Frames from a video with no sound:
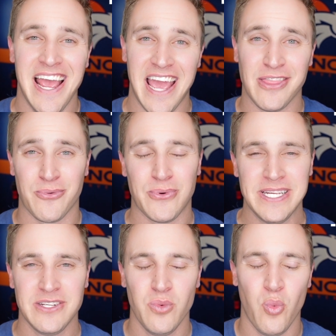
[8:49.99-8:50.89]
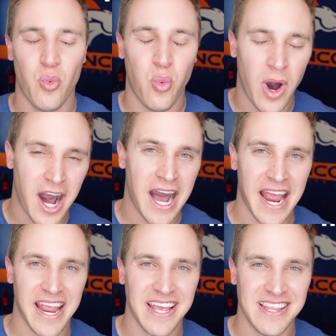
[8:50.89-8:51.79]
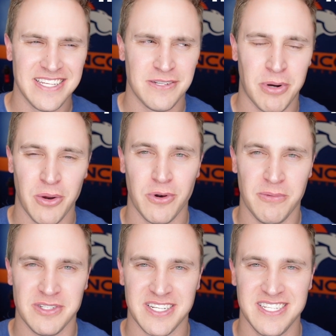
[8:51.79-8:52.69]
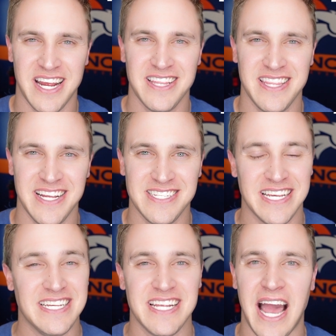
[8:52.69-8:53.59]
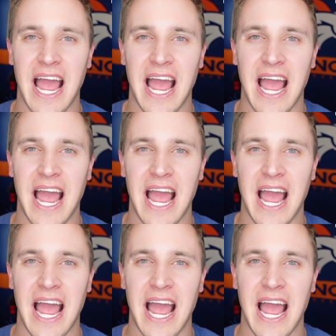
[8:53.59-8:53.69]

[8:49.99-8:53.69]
And the reason why this is probably one of the most exciting things is